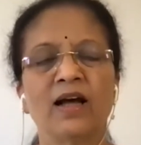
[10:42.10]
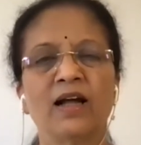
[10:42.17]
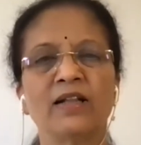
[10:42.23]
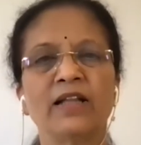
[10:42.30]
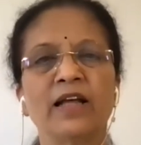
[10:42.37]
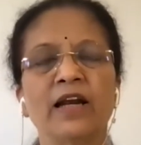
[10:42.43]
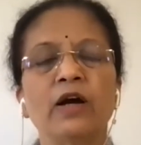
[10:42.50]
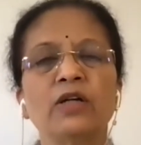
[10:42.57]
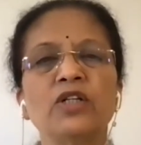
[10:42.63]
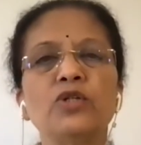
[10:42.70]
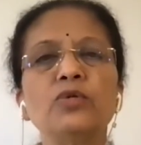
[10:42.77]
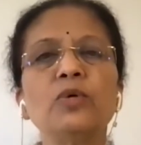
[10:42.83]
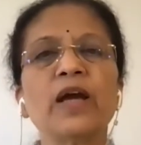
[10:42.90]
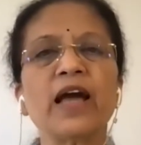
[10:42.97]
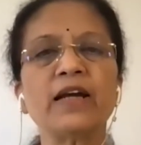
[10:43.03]
There are
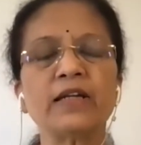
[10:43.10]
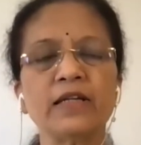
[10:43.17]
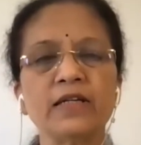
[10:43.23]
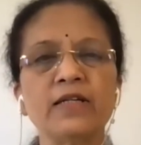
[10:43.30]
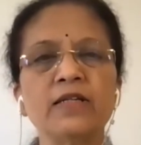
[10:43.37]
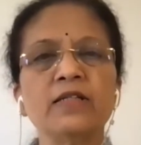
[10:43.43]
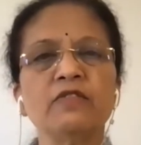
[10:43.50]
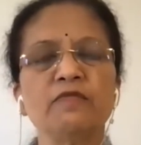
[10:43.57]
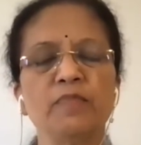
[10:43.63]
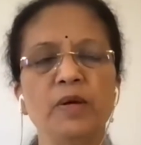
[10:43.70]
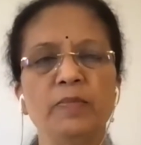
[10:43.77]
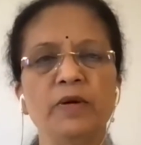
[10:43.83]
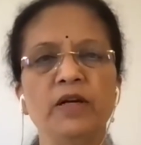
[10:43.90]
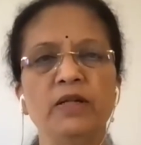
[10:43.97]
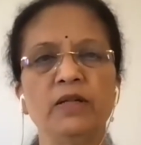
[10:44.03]
two categories of
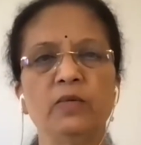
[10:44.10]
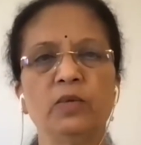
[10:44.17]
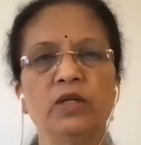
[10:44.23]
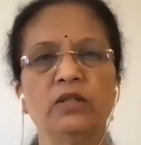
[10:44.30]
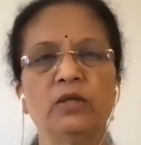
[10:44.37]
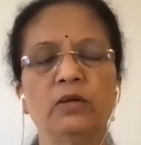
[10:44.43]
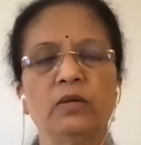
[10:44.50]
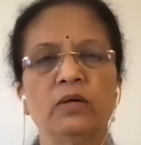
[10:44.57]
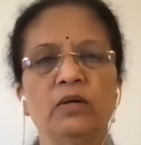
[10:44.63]
people in the world.